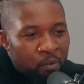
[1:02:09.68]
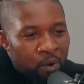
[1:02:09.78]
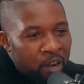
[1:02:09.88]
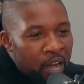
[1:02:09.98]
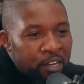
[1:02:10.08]

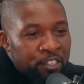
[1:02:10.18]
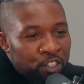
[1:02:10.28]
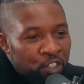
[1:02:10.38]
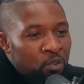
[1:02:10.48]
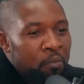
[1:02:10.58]
we're not
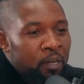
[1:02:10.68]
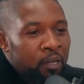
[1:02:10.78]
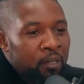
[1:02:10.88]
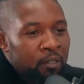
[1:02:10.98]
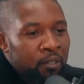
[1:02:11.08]

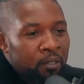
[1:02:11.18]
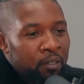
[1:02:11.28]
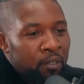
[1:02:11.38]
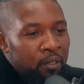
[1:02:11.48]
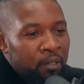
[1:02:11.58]
consuming
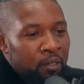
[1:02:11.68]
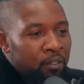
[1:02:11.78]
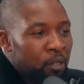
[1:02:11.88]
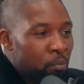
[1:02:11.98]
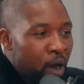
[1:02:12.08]

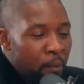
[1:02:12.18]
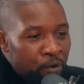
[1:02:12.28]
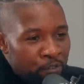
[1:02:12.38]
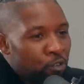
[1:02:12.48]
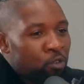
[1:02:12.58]
the
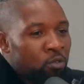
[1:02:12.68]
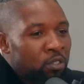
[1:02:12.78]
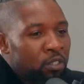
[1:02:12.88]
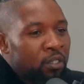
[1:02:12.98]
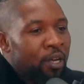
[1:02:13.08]
proper
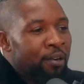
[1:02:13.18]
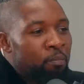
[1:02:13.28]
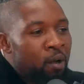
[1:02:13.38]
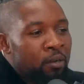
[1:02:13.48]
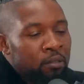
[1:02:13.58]
fruits and the
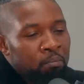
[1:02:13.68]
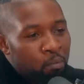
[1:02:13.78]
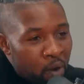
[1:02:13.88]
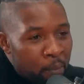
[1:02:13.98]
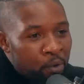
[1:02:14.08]
pro
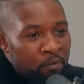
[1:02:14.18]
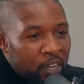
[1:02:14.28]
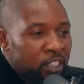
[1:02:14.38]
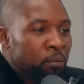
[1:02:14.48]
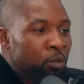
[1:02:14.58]
proper
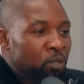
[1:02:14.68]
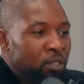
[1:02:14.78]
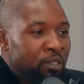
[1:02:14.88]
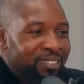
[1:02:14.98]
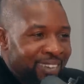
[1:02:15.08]

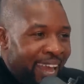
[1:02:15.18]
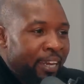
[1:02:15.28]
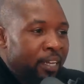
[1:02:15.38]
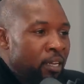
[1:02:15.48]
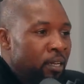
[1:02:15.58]
vegetables
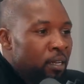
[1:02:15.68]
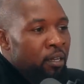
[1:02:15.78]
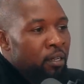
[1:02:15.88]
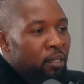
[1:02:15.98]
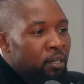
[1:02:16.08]
daily.
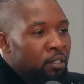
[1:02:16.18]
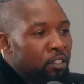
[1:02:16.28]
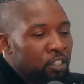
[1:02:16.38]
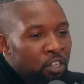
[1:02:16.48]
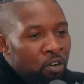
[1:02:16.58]

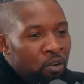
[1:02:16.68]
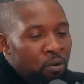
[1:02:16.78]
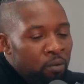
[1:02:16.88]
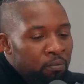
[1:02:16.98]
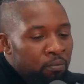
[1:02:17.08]

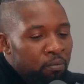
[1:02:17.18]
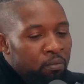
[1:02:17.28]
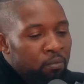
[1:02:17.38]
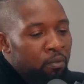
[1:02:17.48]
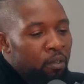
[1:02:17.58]
So
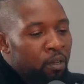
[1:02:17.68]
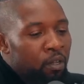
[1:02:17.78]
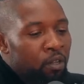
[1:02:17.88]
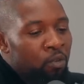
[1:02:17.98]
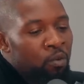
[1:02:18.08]

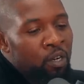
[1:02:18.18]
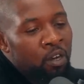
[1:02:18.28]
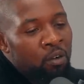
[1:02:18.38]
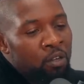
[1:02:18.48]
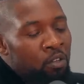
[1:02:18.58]
you will
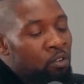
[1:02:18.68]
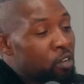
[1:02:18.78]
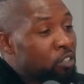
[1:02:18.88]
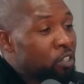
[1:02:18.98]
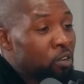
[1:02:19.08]
go you
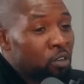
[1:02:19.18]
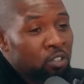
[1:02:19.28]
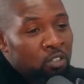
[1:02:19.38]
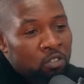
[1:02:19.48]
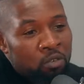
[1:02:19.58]
go to the
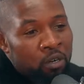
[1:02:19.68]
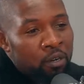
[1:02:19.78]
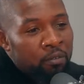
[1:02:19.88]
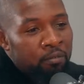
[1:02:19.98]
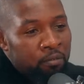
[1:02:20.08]
grocery store
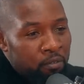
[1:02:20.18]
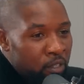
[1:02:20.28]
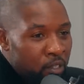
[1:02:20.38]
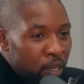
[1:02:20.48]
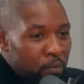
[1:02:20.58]

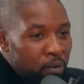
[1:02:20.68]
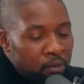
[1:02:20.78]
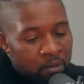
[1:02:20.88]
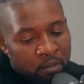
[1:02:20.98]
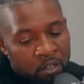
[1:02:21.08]
for example
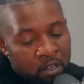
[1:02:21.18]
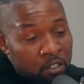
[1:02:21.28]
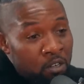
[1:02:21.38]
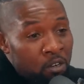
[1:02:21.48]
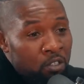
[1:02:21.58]
you go
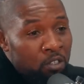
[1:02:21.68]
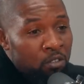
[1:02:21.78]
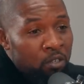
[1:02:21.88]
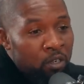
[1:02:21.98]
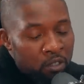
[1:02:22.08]
to the grocery
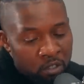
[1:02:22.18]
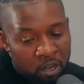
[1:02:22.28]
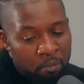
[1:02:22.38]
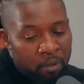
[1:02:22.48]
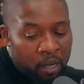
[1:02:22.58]
store
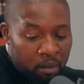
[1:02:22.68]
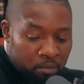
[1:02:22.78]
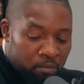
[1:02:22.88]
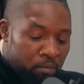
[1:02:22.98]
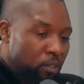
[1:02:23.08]
you're gonna pick
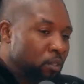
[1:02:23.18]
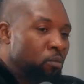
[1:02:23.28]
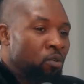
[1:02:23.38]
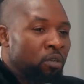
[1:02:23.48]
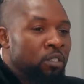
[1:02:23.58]
up
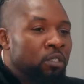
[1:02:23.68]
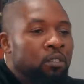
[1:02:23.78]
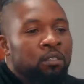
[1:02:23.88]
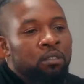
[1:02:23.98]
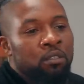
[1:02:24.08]
some
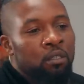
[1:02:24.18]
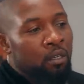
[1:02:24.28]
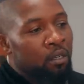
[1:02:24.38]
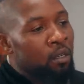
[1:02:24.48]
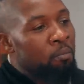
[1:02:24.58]
oranges
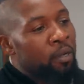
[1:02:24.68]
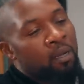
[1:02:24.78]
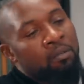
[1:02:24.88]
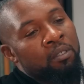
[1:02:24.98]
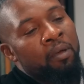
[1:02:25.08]
you're gonna
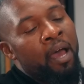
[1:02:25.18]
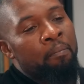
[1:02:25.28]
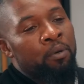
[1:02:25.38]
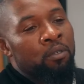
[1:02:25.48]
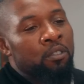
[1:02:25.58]
pick up some
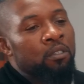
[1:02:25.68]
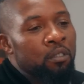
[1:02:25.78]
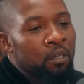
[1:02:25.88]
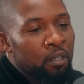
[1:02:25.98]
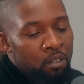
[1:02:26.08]
apples
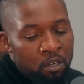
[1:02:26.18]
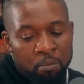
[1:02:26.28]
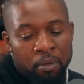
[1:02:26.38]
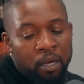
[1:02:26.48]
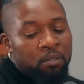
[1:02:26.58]
you're
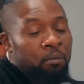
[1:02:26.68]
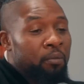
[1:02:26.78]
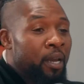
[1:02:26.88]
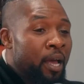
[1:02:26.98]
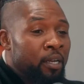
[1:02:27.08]
gonna pick up some
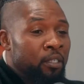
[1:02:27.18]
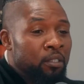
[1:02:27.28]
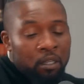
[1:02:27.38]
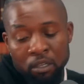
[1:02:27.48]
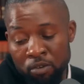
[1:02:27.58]

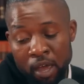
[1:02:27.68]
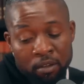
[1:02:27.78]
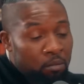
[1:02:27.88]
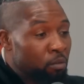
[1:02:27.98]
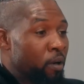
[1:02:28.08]
bananas and you
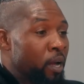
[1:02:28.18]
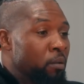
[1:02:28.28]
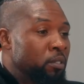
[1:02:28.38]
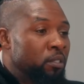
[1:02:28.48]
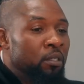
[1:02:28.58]
have some
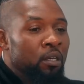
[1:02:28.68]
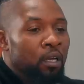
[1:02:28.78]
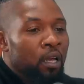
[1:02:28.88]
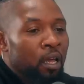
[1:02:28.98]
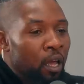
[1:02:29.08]
grapes
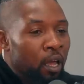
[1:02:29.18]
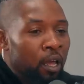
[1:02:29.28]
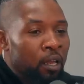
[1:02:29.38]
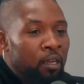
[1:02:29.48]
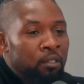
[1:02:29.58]

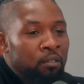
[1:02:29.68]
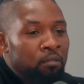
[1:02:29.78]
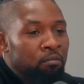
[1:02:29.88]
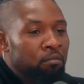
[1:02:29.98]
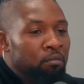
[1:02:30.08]
and
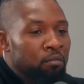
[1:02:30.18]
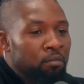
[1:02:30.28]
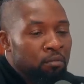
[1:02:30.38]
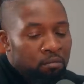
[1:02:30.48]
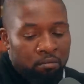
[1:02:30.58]

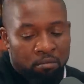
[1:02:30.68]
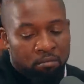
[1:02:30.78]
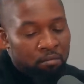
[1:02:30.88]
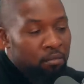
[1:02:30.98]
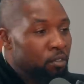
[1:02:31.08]

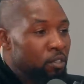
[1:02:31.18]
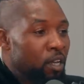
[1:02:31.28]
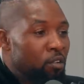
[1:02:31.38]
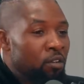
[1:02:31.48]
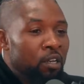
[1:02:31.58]
you
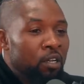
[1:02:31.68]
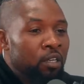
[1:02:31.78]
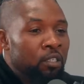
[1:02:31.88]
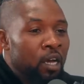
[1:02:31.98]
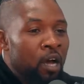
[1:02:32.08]
think you did a
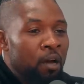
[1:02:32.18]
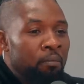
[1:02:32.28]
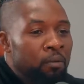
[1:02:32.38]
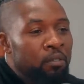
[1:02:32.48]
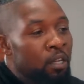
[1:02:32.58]
good job
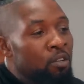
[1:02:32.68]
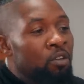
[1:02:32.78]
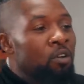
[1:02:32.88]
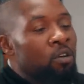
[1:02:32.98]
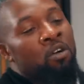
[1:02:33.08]
then
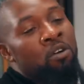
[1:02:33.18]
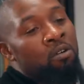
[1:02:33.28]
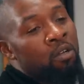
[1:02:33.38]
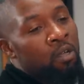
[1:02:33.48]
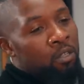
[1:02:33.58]
you're gonna
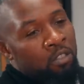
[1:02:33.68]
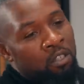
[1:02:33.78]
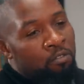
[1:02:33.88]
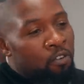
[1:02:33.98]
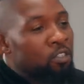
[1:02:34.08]
go
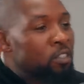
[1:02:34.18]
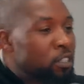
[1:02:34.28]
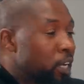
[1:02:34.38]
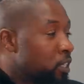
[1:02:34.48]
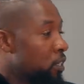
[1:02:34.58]
to the frozen
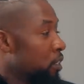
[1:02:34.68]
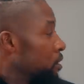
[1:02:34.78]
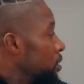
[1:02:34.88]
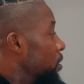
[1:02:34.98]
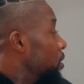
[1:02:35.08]
section